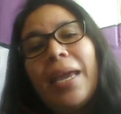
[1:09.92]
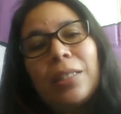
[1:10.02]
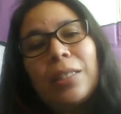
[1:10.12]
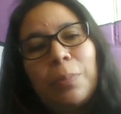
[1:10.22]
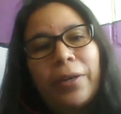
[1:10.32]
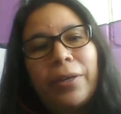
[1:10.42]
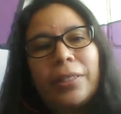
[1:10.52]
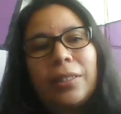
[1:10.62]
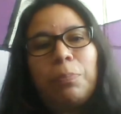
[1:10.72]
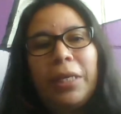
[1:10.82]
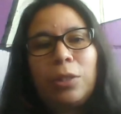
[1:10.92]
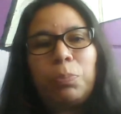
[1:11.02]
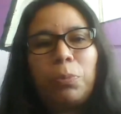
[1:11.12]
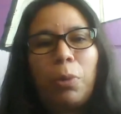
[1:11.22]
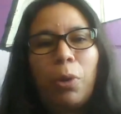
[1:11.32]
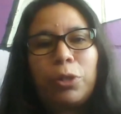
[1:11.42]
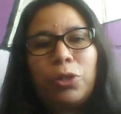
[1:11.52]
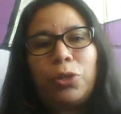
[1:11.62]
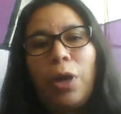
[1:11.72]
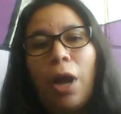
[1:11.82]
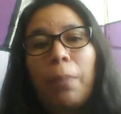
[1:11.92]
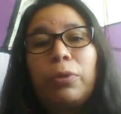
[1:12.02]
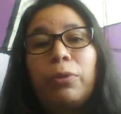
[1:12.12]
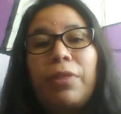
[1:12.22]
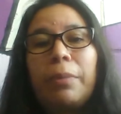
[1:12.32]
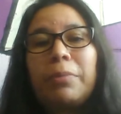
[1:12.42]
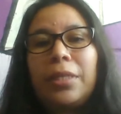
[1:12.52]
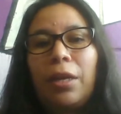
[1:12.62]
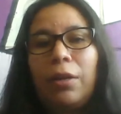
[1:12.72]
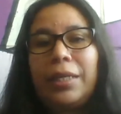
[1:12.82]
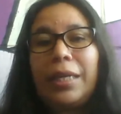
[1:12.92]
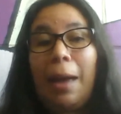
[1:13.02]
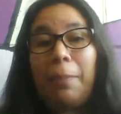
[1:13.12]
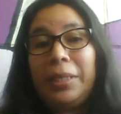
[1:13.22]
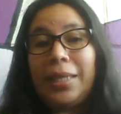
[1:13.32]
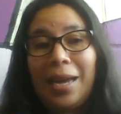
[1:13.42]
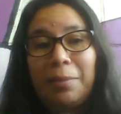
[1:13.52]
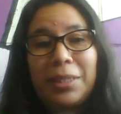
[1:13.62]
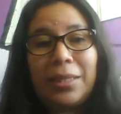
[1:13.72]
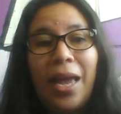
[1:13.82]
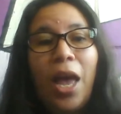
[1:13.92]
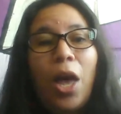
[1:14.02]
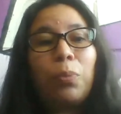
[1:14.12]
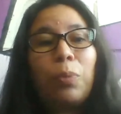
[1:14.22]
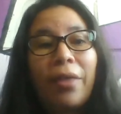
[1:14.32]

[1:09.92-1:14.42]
In my experience, peace promoters do not prove themselves in happy times.